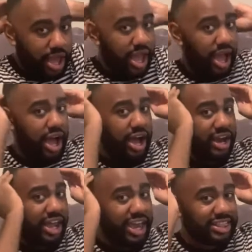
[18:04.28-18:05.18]
all the
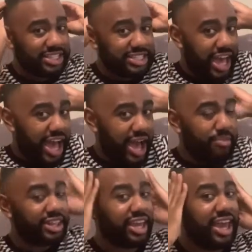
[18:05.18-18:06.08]
hair at the side,
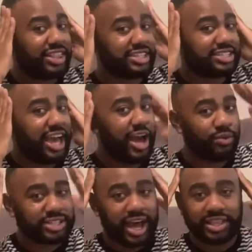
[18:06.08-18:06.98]
but the hair at the side
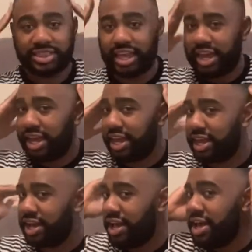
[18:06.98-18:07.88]
was all
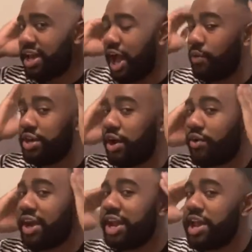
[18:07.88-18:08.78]
thin. Like when your
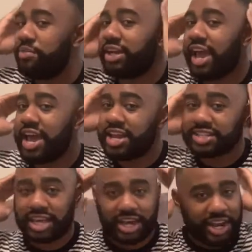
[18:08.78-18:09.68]
granddaddy be laying his
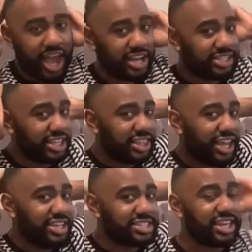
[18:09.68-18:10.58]
hair down because he think
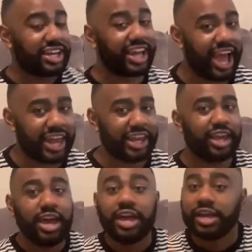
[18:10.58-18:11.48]
he still got it.
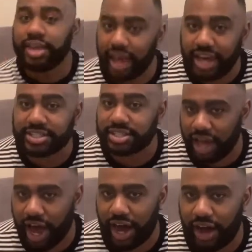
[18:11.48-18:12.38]
Yes,
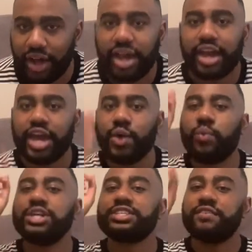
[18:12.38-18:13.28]
y'all, it
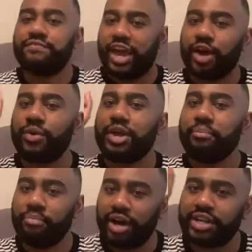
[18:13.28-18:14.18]
was very
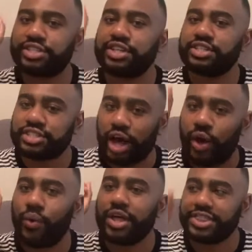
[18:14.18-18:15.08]
much
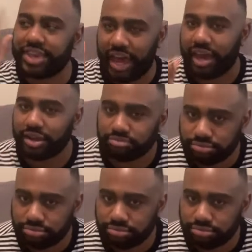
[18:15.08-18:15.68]
so that.